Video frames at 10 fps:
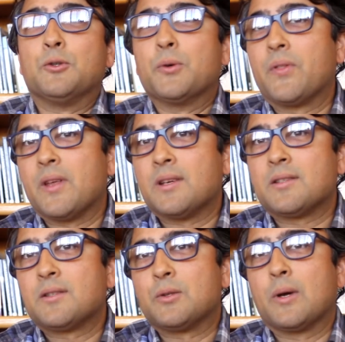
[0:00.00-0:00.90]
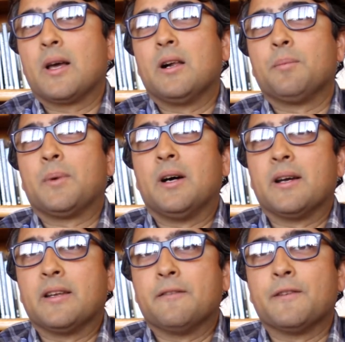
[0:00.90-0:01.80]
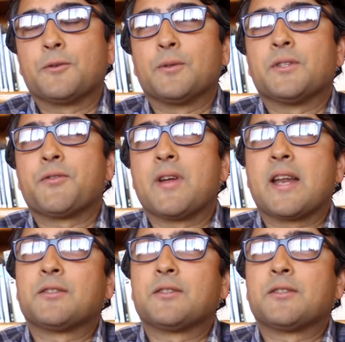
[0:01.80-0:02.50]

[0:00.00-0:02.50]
do things to help individuals, right?